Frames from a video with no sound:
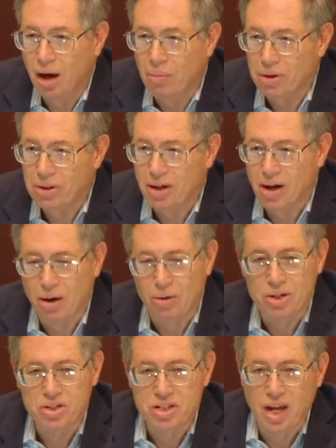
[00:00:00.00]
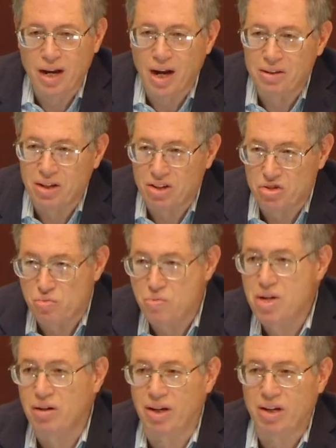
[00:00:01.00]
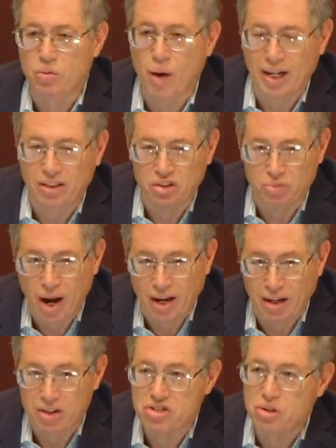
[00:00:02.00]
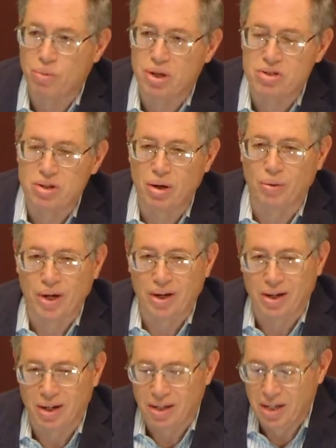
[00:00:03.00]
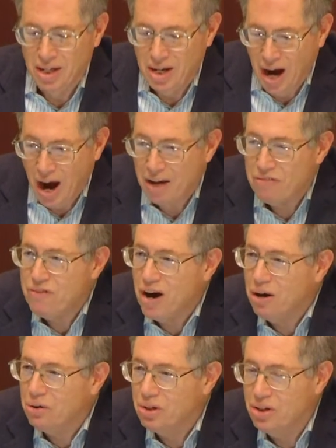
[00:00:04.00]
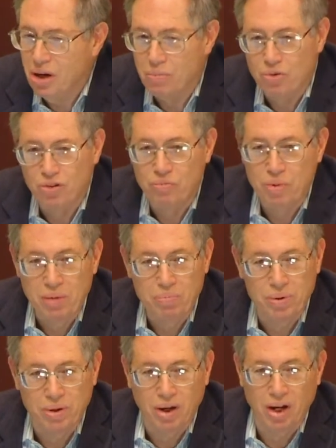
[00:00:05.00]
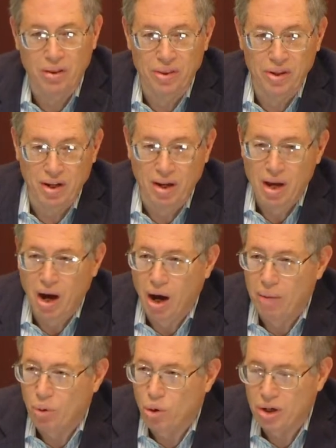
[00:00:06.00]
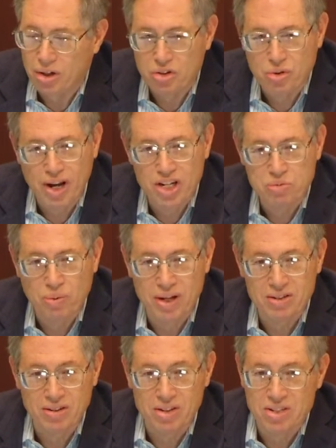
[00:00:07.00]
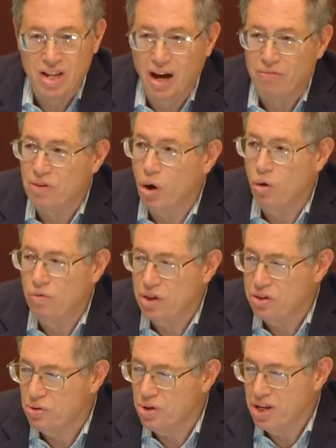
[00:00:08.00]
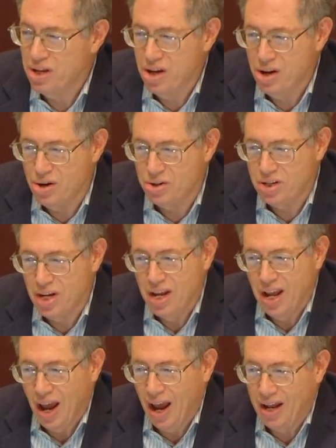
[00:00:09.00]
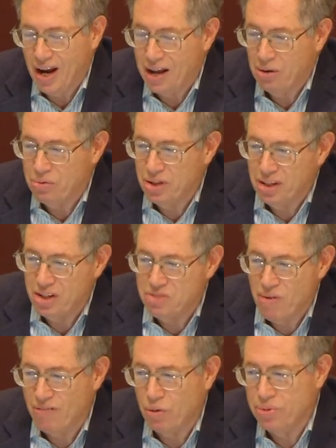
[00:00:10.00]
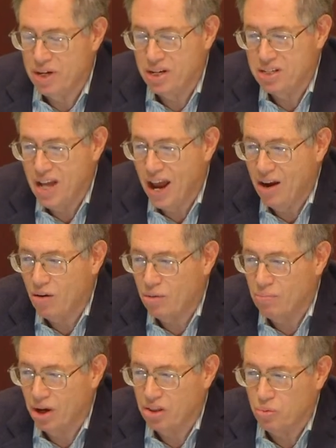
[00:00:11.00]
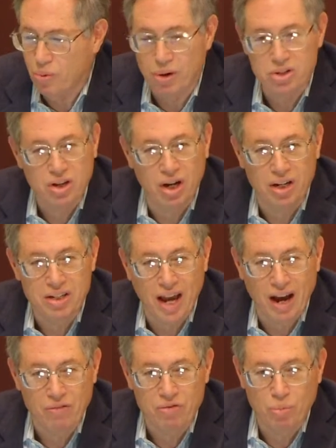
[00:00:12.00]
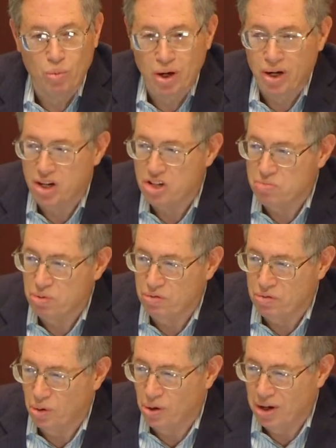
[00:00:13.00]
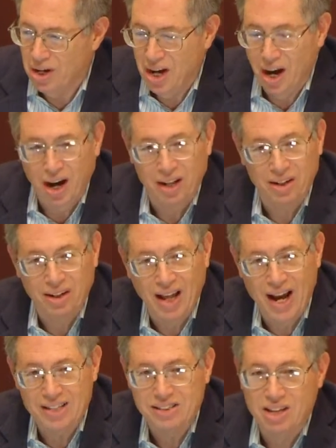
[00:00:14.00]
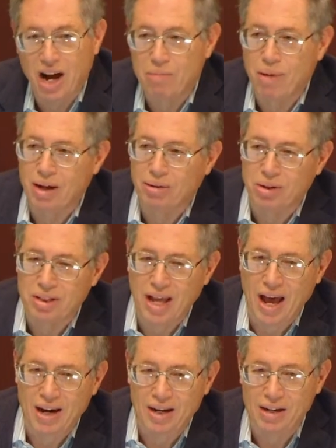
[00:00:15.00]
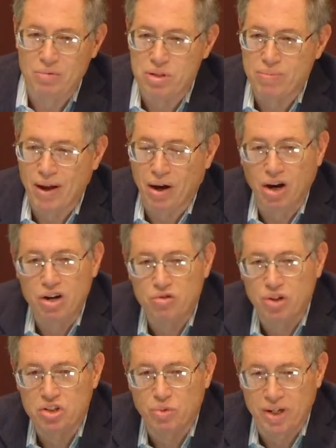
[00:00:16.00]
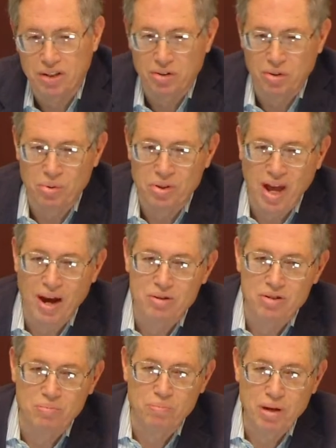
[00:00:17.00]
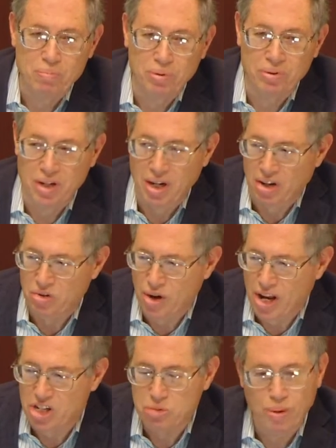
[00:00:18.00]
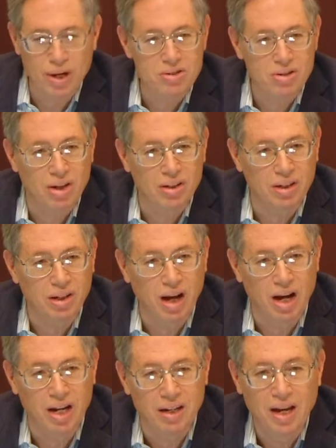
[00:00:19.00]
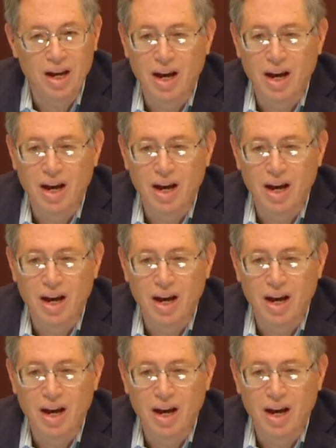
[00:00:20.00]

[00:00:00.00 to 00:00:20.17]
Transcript: But the current state, I think, is really quite striking as to what's going on. I follow the number of people on the um, organ transplant list now for over thirty years, and I don't think there's ever been a day or a month where it's gone down from what it is before. Uh, the last time I looked at it, it was about one hundred twenty-two thousand people needing transplants on the line.